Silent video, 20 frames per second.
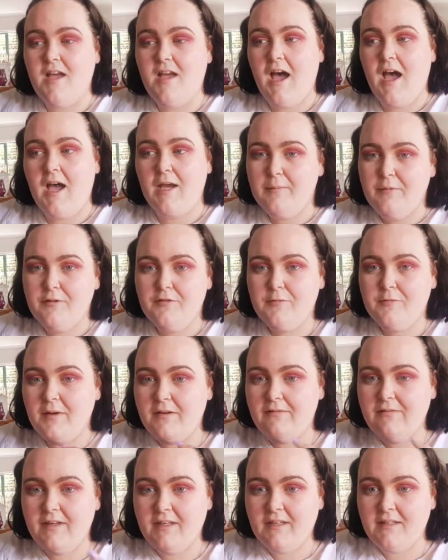I moved my
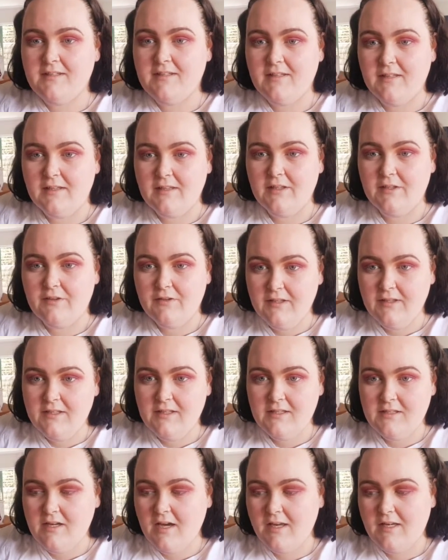fingers literally the
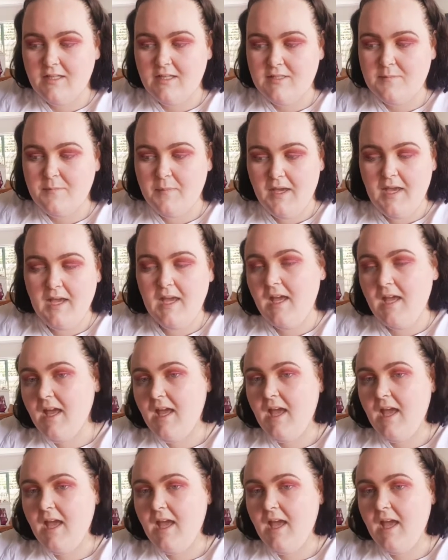tiniest bit,